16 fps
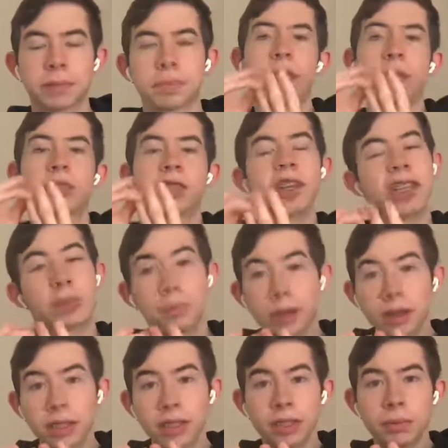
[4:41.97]
There's
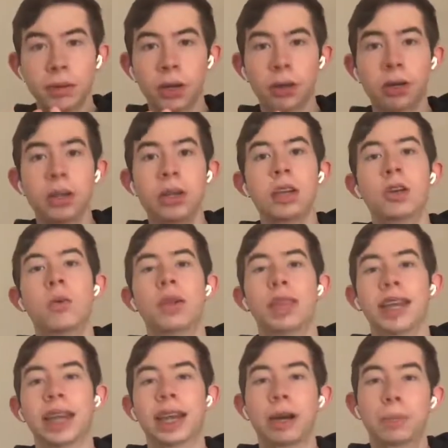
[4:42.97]
transparency mode where
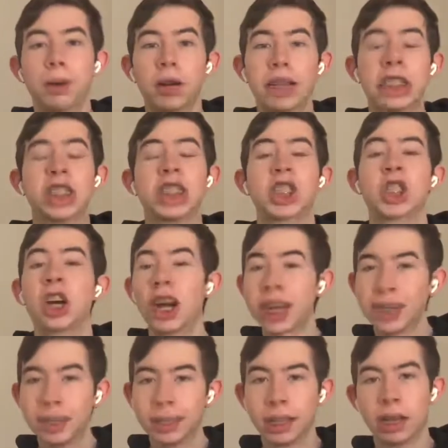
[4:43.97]
the AirPod is trying
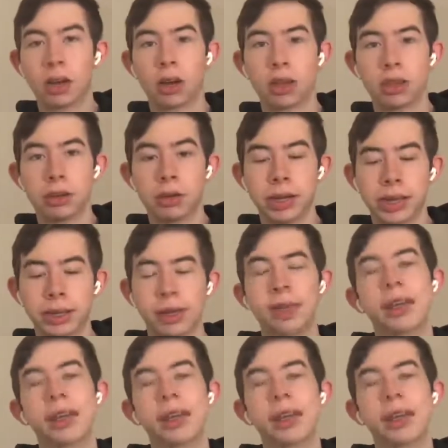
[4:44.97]
to let audio in,